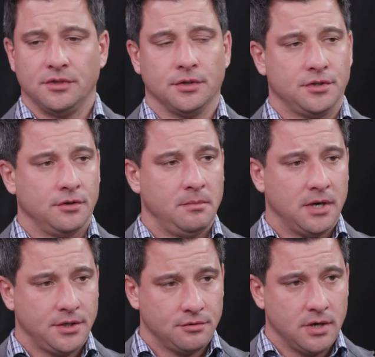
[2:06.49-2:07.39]
was an attorney
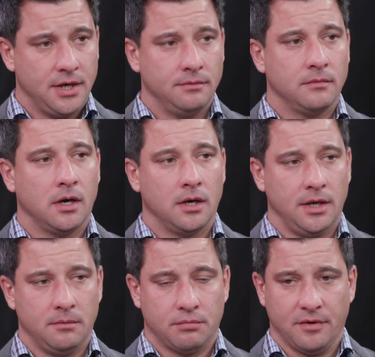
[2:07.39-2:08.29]
by trade. Uh,
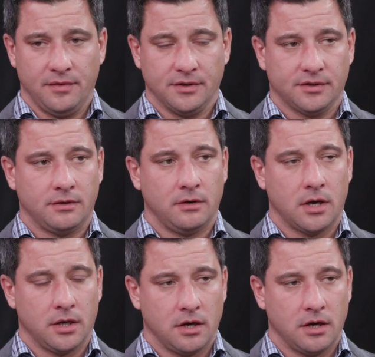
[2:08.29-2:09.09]
he had previous uh,